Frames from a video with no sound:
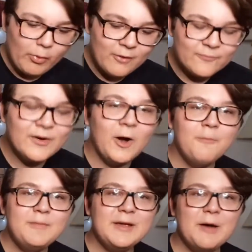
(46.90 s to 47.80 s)
for
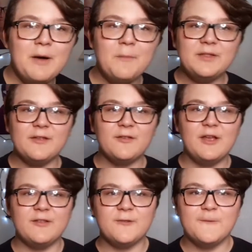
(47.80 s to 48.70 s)
helping me come up with this
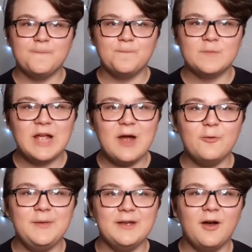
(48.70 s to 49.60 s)
list. I will
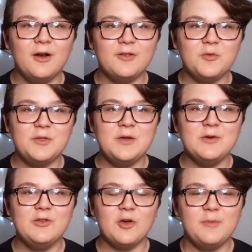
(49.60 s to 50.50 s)
be honest with you,
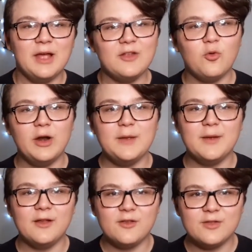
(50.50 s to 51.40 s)
it took me like 20
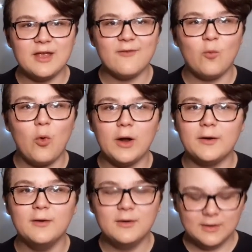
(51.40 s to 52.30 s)
minutes to think of one,
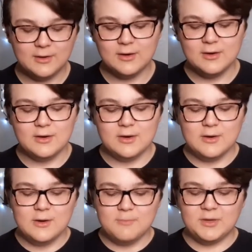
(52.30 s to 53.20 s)

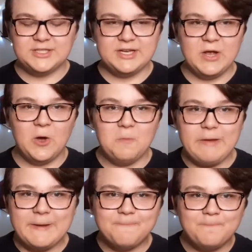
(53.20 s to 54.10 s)
but she helped
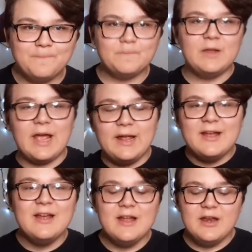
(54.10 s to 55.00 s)
me. Okay.
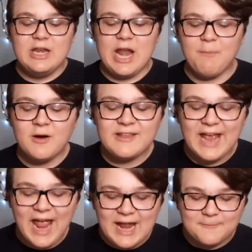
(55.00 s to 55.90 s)
Number
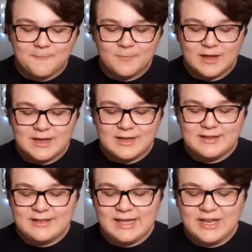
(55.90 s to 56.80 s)
10,
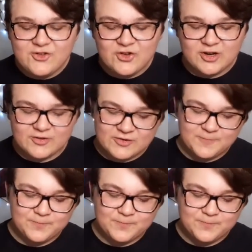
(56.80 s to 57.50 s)
teachers.